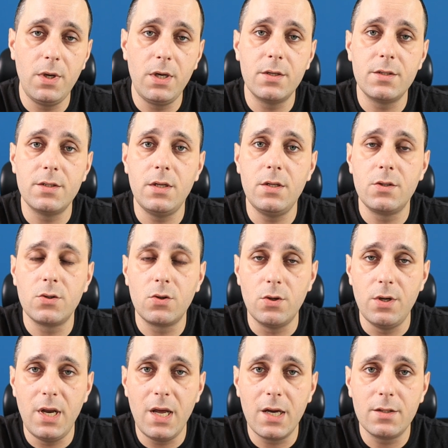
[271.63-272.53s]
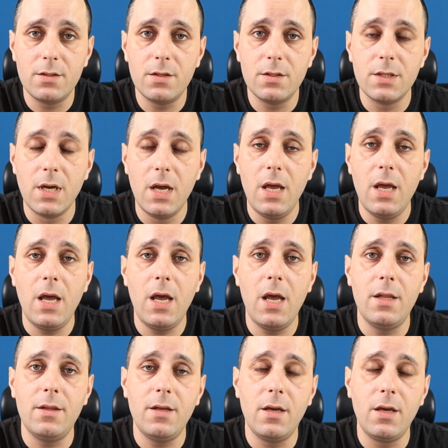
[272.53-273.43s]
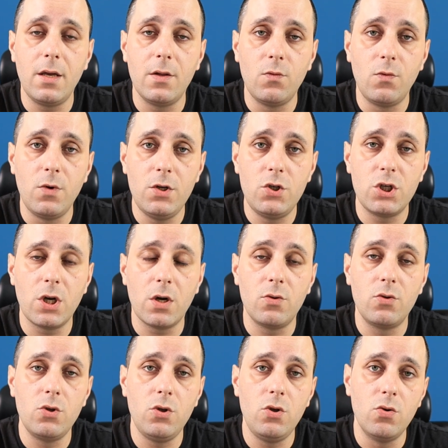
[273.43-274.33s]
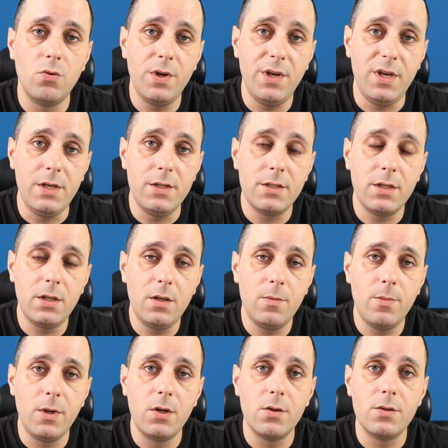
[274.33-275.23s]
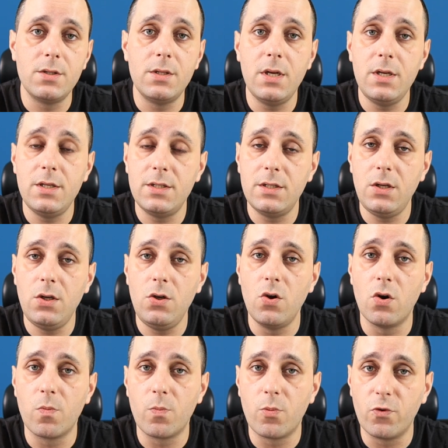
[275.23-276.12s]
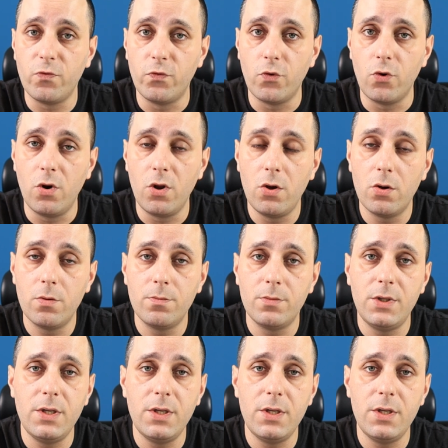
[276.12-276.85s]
because it's connected and they can reach out to you easily because they see your portfolio,